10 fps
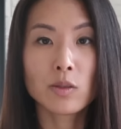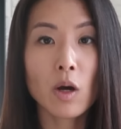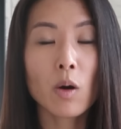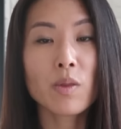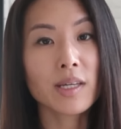
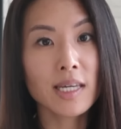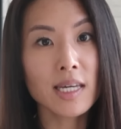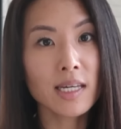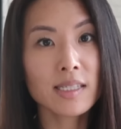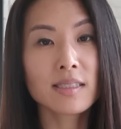So the
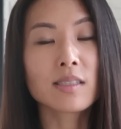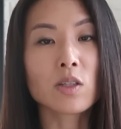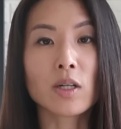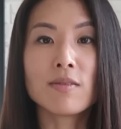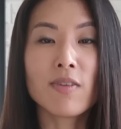key is to
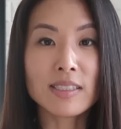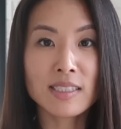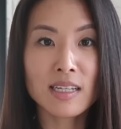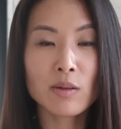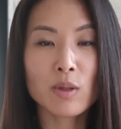start
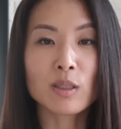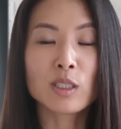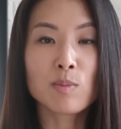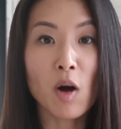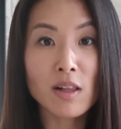investing with a
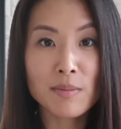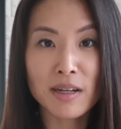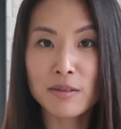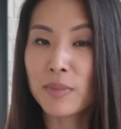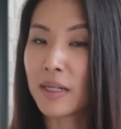small
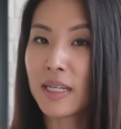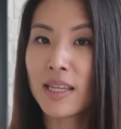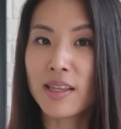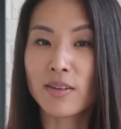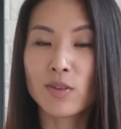amount of
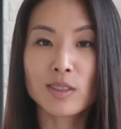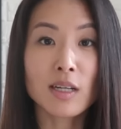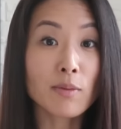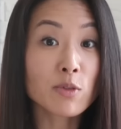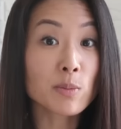money that feels
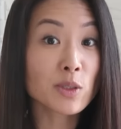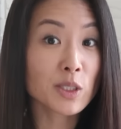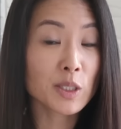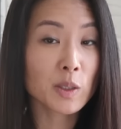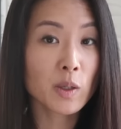comfortable
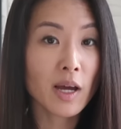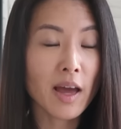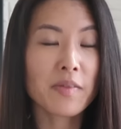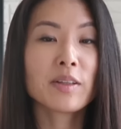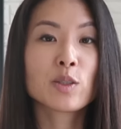to you,
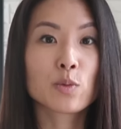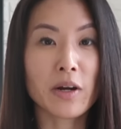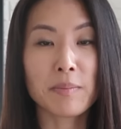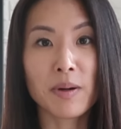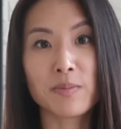and then to
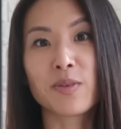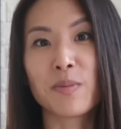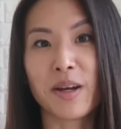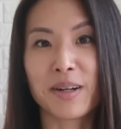ramp up from